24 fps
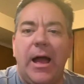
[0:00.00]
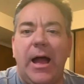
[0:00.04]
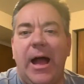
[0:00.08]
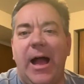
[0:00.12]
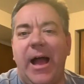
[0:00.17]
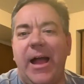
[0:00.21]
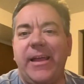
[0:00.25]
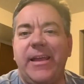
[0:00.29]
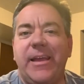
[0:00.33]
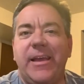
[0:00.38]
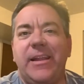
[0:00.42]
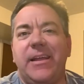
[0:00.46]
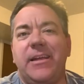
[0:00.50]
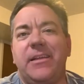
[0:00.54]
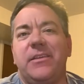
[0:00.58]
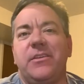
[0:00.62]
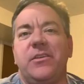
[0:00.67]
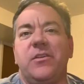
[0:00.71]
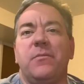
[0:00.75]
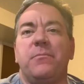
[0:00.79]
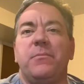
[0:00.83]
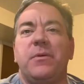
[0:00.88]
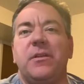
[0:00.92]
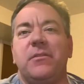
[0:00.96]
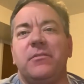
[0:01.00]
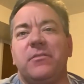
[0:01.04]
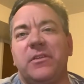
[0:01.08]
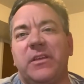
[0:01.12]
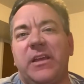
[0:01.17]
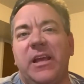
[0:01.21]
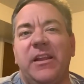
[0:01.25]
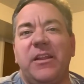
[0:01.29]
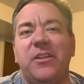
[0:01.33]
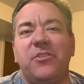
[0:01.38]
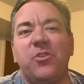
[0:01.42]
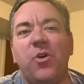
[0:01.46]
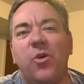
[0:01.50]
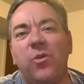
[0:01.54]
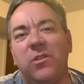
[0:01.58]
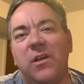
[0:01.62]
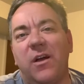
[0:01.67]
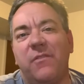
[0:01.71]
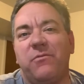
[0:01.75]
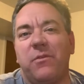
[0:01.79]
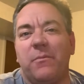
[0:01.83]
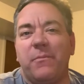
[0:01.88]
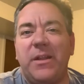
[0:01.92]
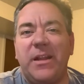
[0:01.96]
I get it. You've been getting no
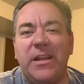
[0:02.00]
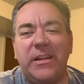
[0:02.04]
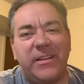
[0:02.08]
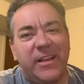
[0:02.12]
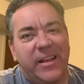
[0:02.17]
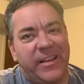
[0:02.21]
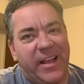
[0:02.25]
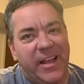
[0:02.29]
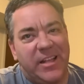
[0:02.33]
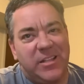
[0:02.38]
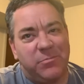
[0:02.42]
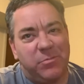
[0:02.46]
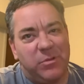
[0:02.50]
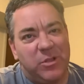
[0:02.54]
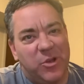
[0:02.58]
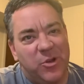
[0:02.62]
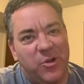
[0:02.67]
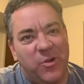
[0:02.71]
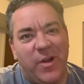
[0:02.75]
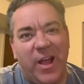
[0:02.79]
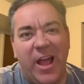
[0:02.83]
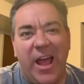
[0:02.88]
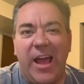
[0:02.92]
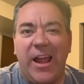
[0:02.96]
love for many decades, Blue,